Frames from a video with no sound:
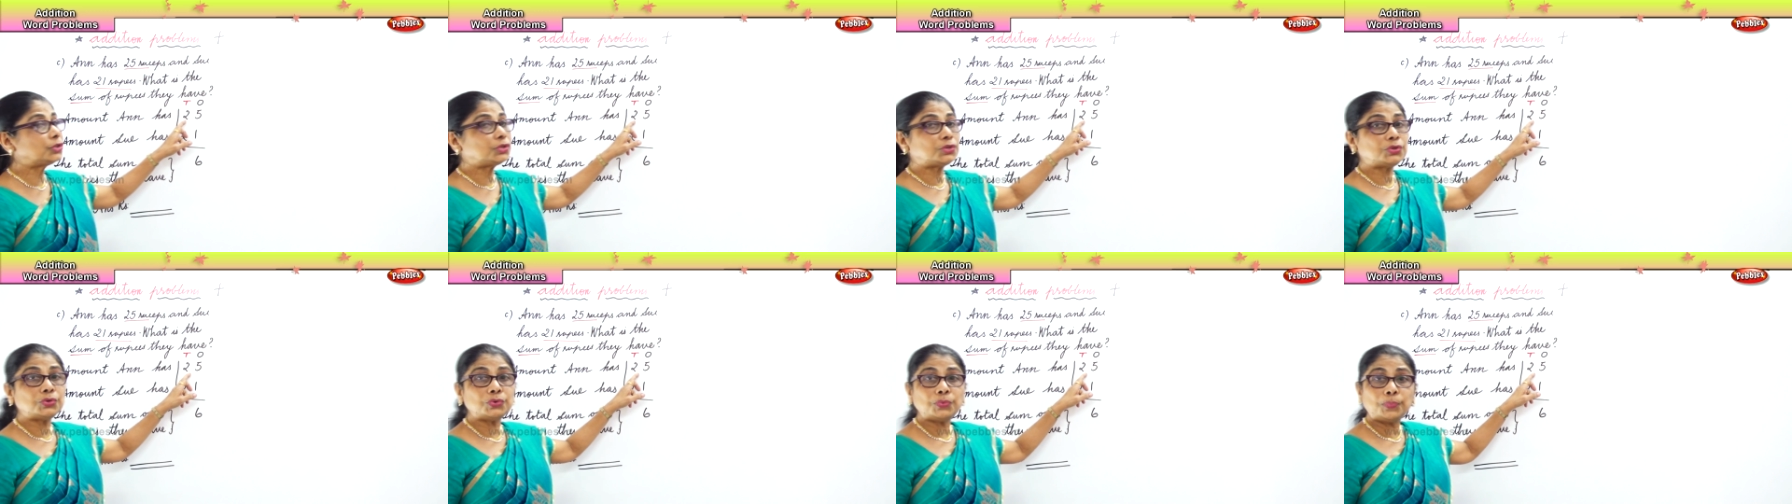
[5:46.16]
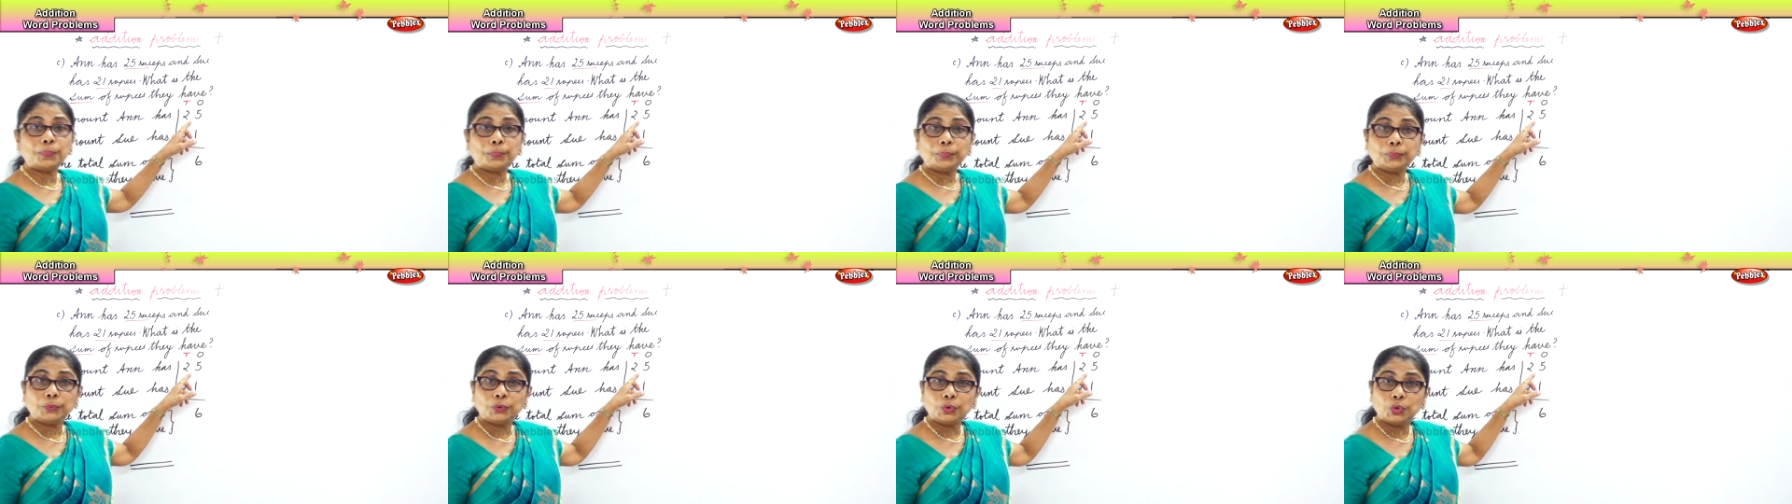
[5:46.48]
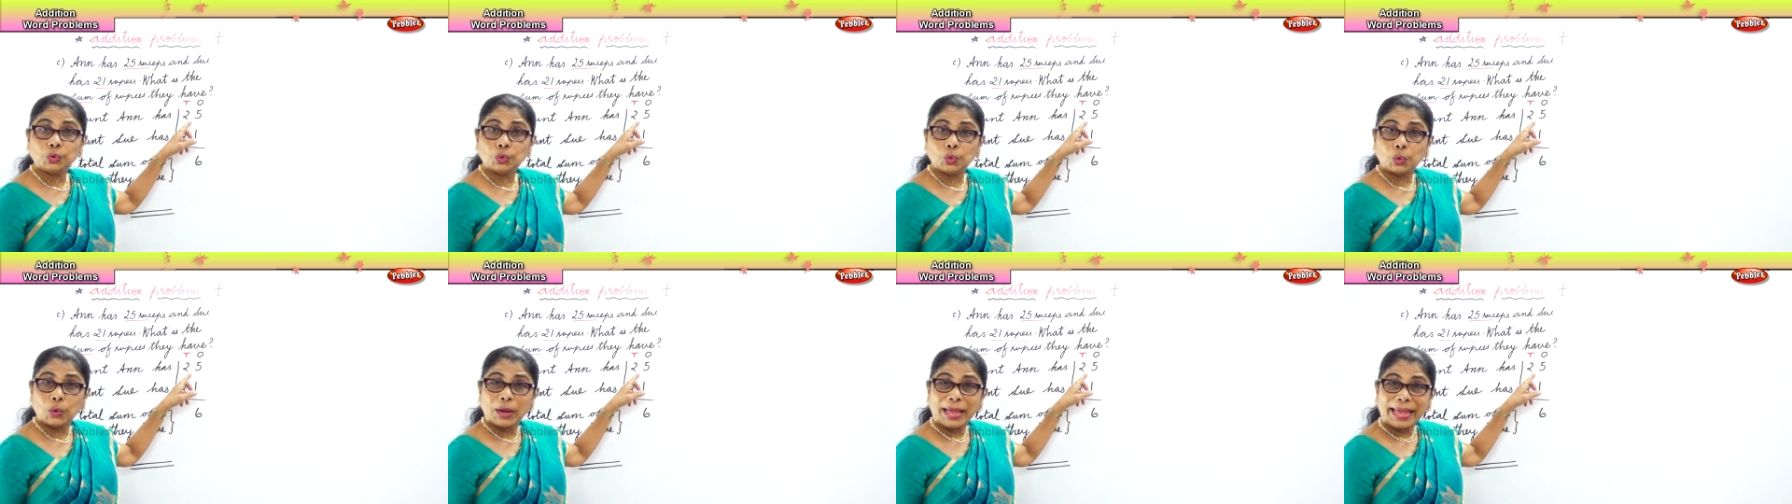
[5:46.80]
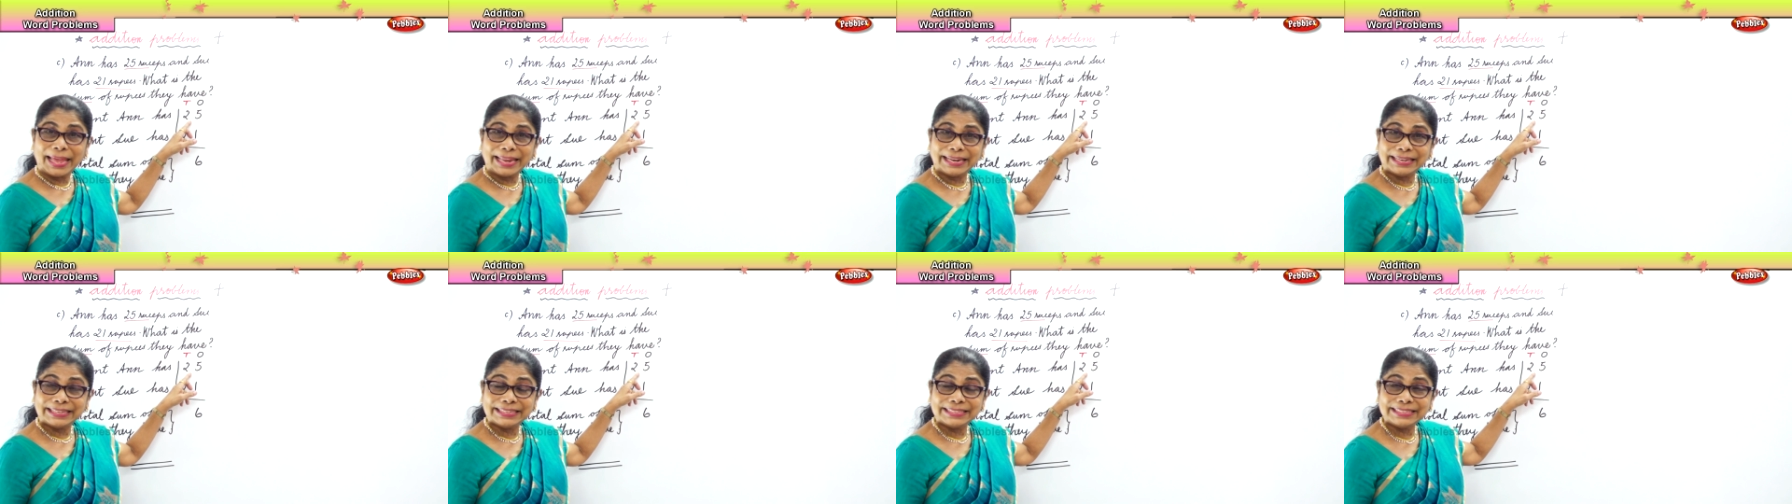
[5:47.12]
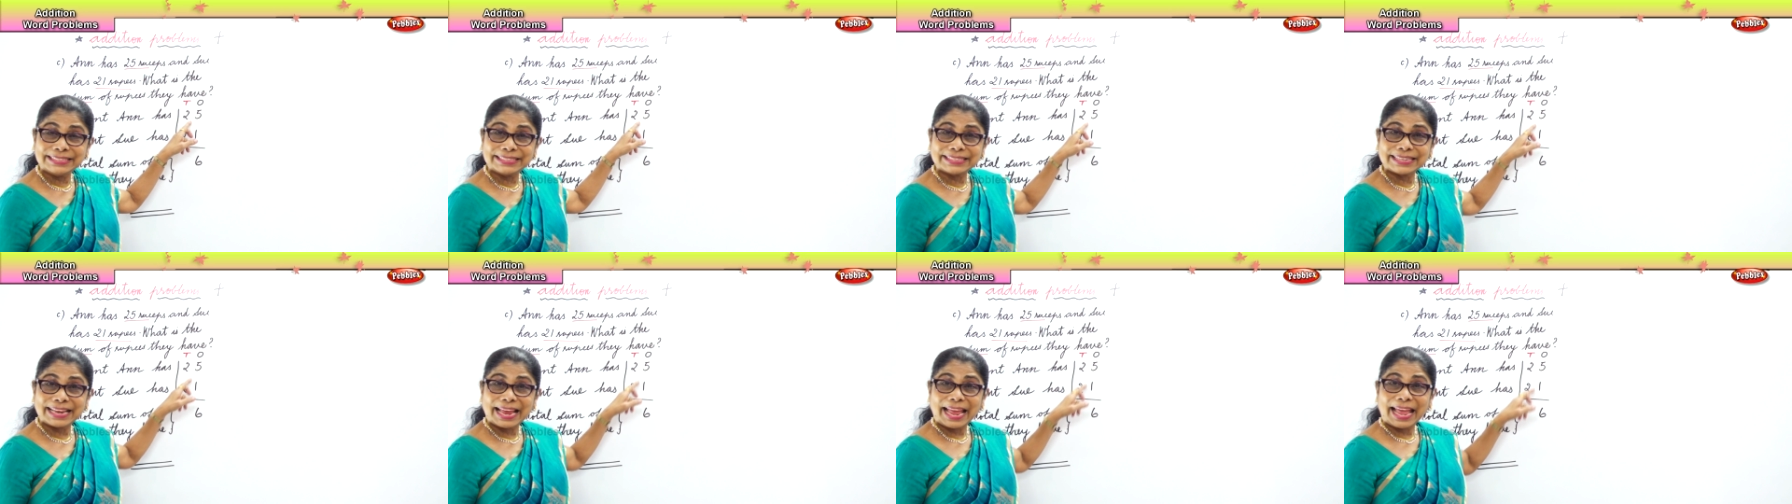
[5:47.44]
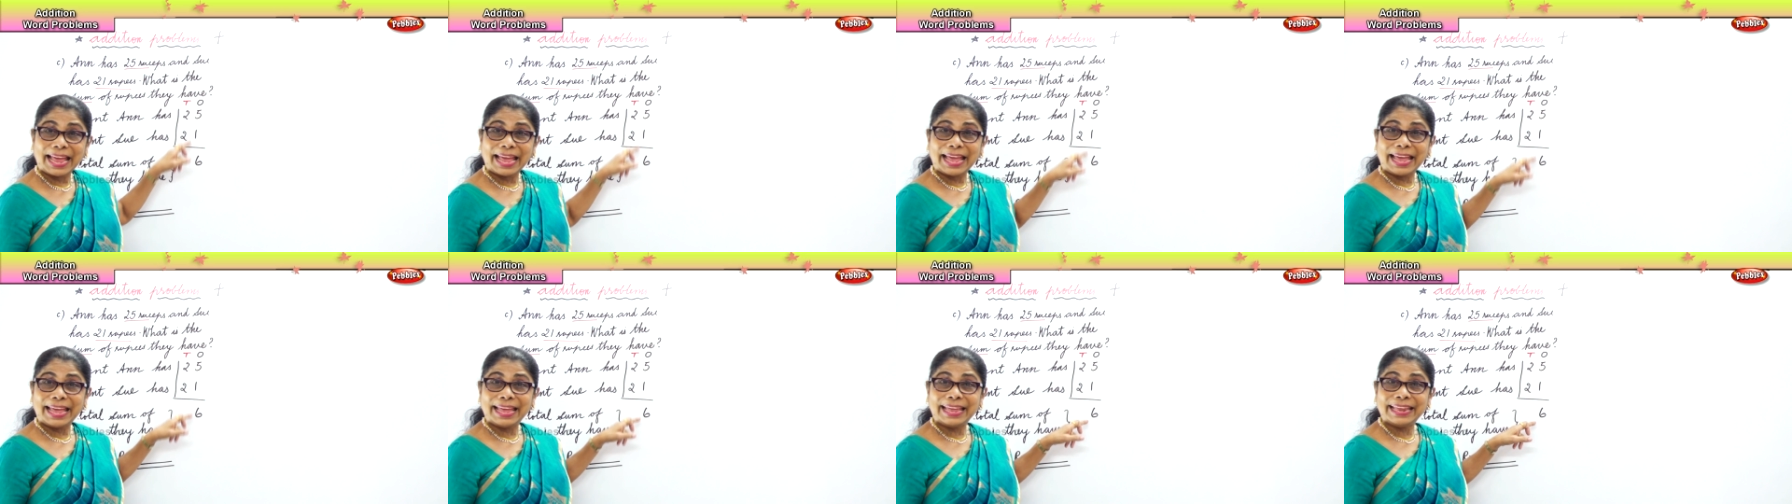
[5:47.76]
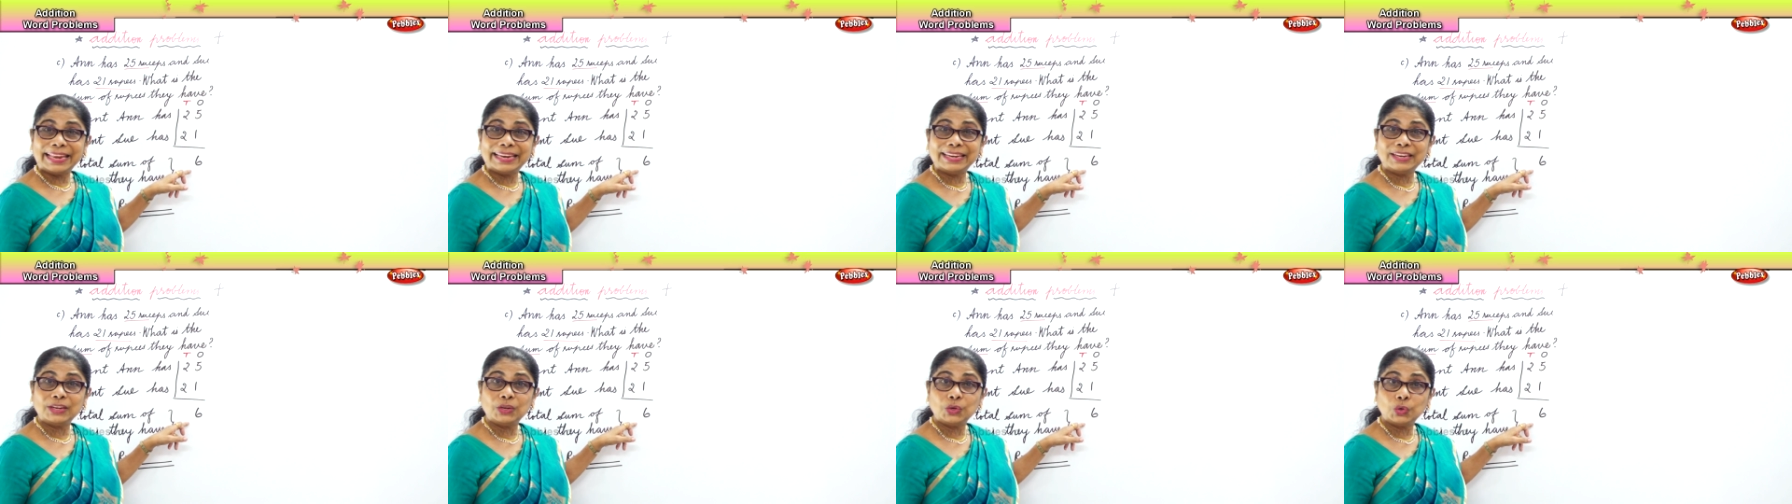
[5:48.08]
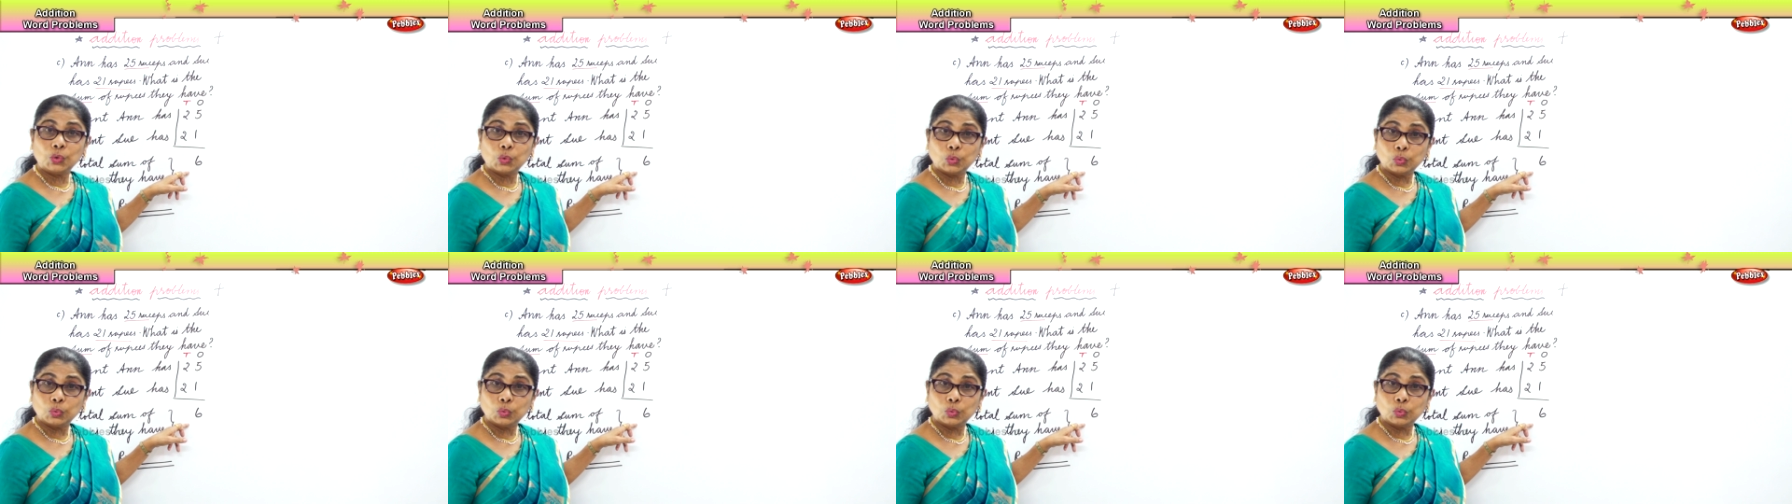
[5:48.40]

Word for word: 2 tens and